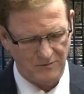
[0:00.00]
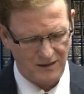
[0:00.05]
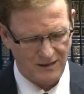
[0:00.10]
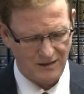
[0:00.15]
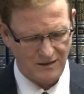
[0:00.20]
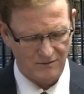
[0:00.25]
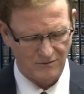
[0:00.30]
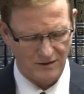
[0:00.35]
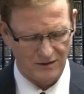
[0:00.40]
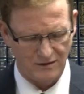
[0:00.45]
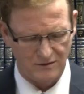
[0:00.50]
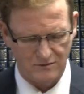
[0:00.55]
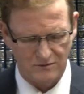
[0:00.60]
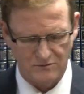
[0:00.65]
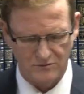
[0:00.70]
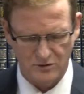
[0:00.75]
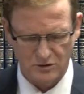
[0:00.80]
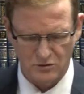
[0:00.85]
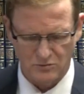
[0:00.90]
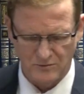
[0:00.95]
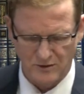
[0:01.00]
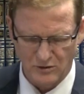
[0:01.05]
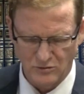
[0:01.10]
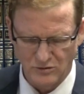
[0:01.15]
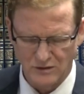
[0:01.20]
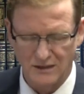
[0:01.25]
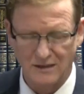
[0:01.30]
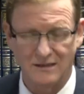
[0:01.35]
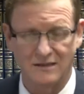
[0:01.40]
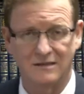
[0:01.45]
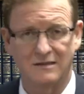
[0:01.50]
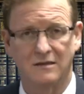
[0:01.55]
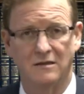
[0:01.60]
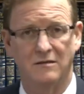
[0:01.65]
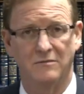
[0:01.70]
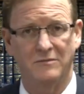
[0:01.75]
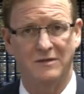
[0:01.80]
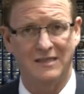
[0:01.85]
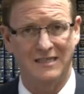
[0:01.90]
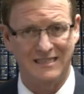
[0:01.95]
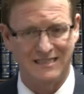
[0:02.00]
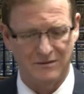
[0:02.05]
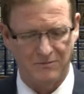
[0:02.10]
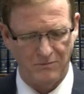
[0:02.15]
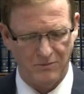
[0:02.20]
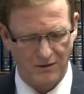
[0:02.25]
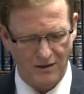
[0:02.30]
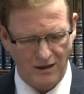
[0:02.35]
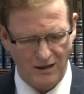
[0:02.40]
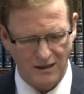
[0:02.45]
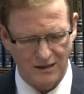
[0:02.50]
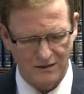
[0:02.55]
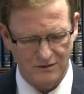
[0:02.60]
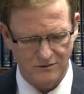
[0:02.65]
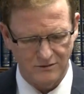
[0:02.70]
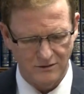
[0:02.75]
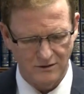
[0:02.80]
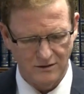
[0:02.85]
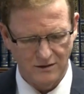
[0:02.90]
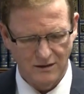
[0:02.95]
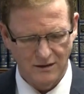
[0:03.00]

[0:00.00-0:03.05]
by karet. So by using the term its blood,